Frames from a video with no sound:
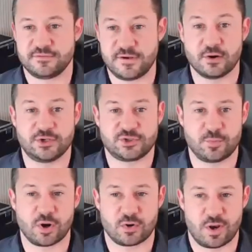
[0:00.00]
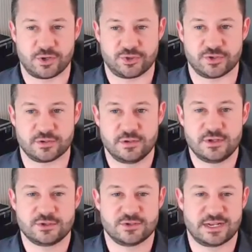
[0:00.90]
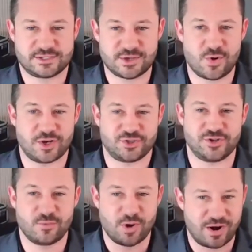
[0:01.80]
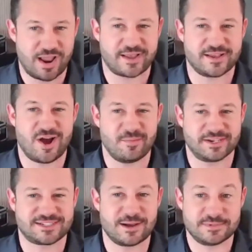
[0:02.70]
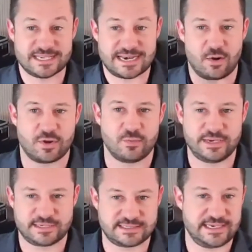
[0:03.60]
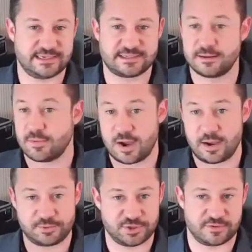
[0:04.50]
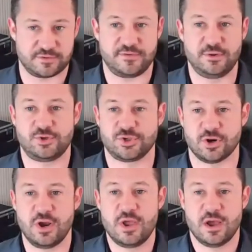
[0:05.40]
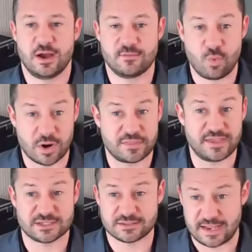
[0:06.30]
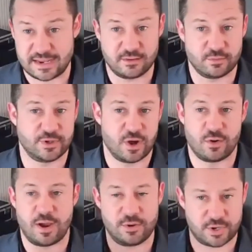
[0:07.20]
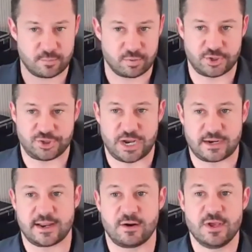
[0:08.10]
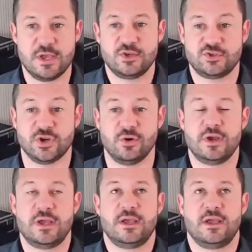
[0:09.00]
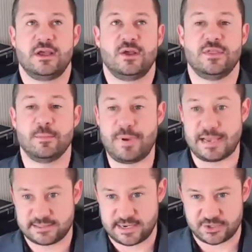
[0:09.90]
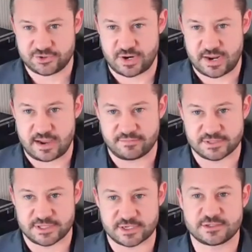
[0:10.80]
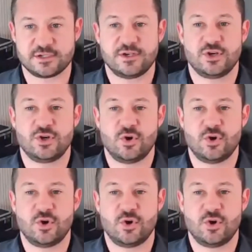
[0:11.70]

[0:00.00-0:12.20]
a very smart question. So that's the question of where economics comes in. How can we see some option of the future of where things likely would go, how you can project out? So the best answer I have is this.